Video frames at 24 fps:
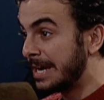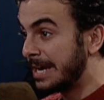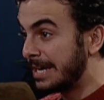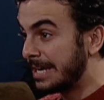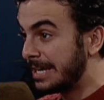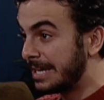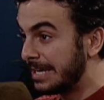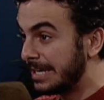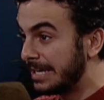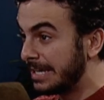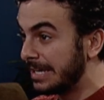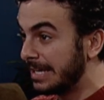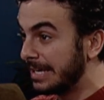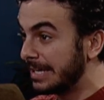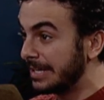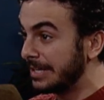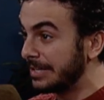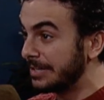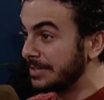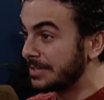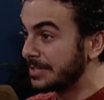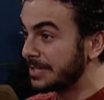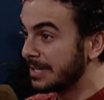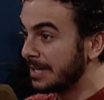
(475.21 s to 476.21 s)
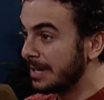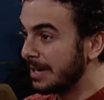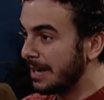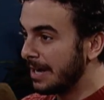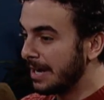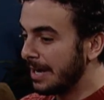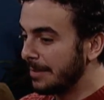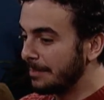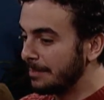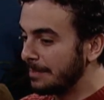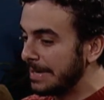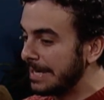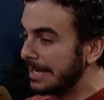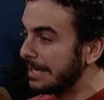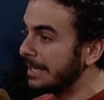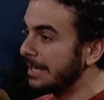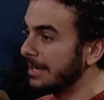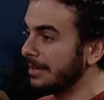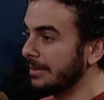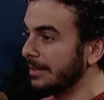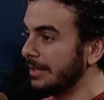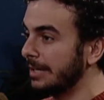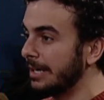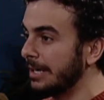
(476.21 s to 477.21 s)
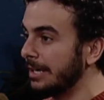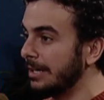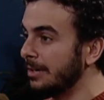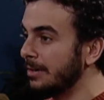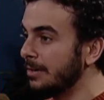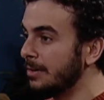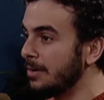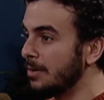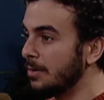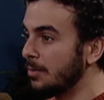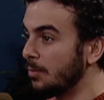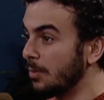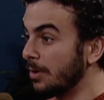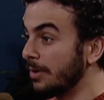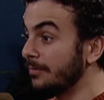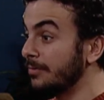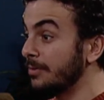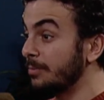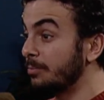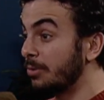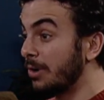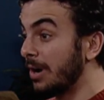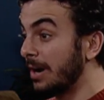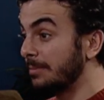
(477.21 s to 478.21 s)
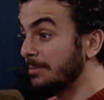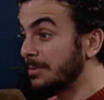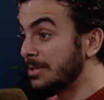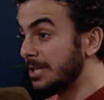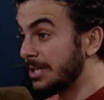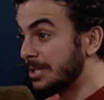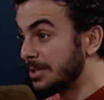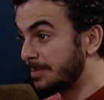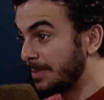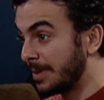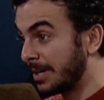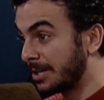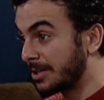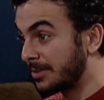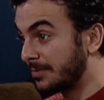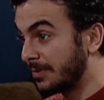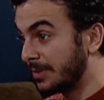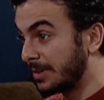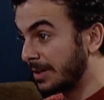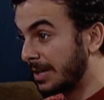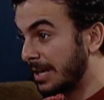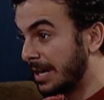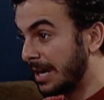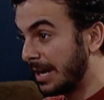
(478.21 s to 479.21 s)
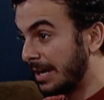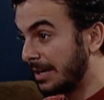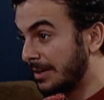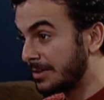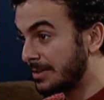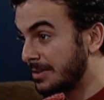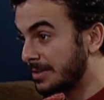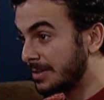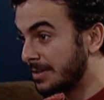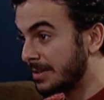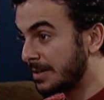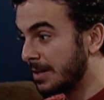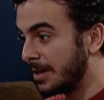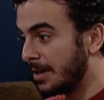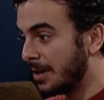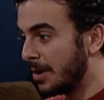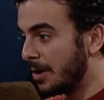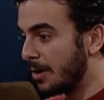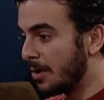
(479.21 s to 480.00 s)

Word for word: he is immediately one of the prime suspects for the case. Wow.